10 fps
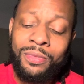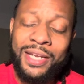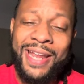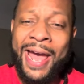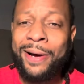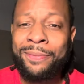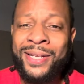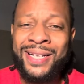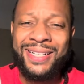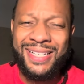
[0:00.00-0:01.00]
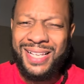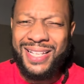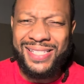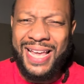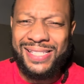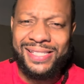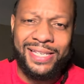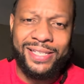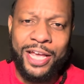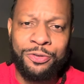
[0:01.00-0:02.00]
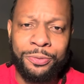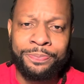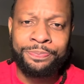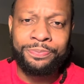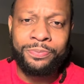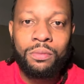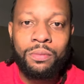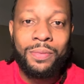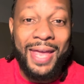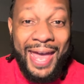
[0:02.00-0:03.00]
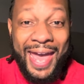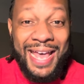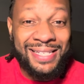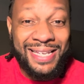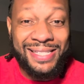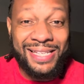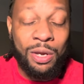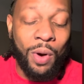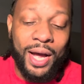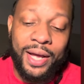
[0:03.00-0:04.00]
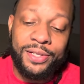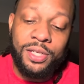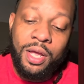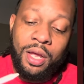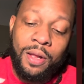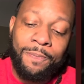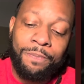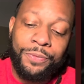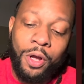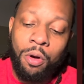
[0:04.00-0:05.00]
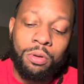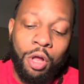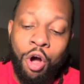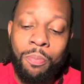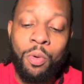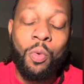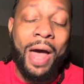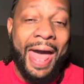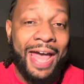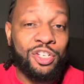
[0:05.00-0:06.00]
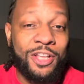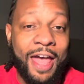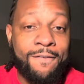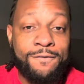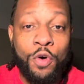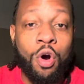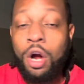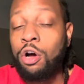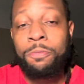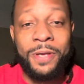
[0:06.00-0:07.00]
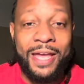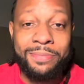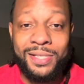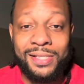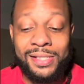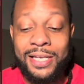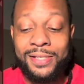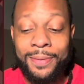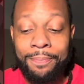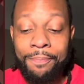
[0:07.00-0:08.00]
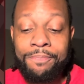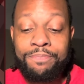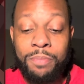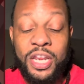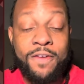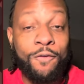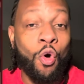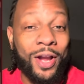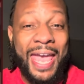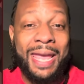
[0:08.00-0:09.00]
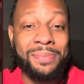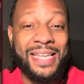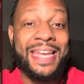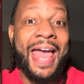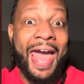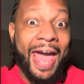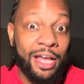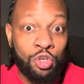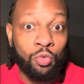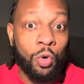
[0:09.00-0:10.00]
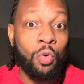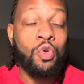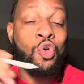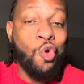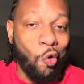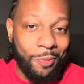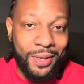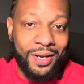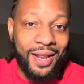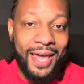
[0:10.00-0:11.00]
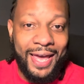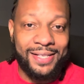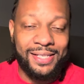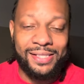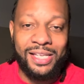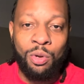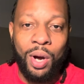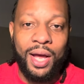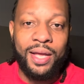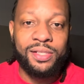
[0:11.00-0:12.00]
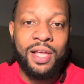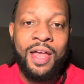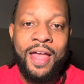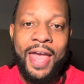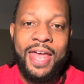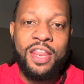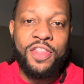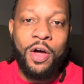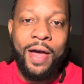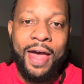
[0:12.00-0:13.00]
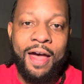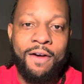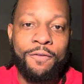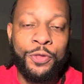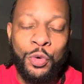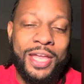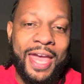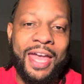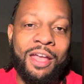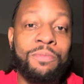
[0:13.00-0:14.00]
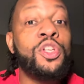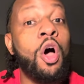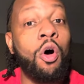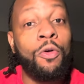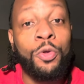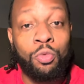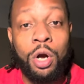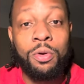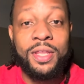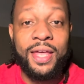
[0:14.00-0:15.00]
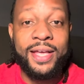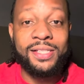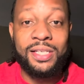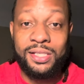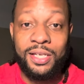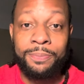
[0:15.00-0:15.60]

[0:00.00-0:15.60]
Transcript: Now, let's look at this SEC schedule. SEC wise, Oklahoma will actually have four home games this season, meaning four games in actual Norman SEC wise, and then they'll have three games on the road in the SEC.